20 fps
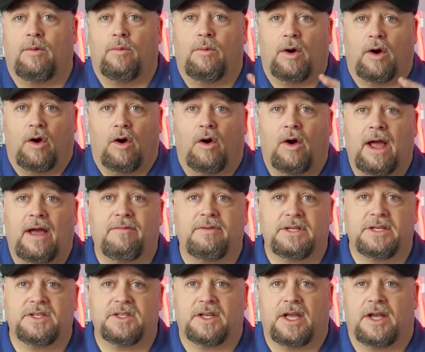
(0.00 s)
we're all having
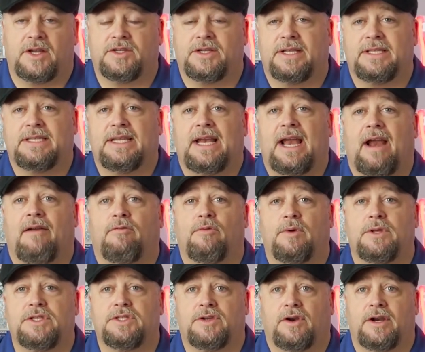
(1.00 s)
discussions and
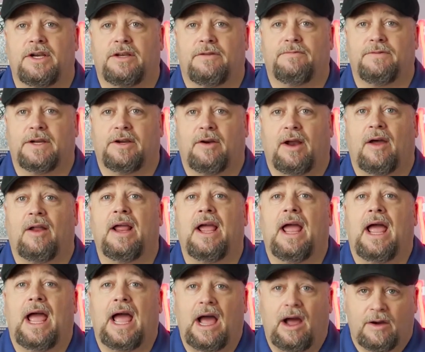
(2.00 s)
everyone's starting to figure out
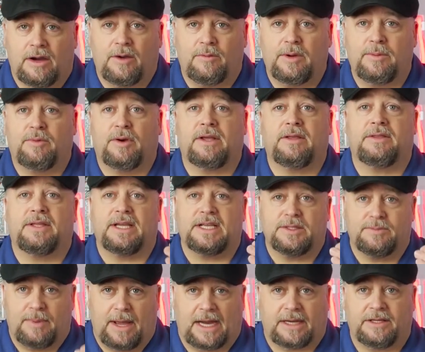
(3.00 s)
how can we bring
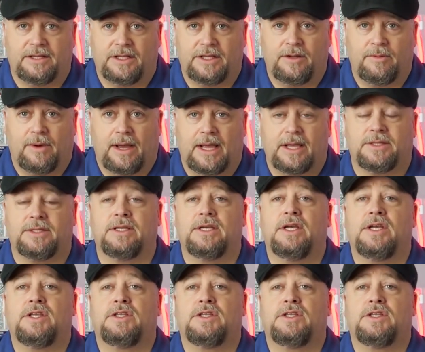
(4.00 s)
things back to the US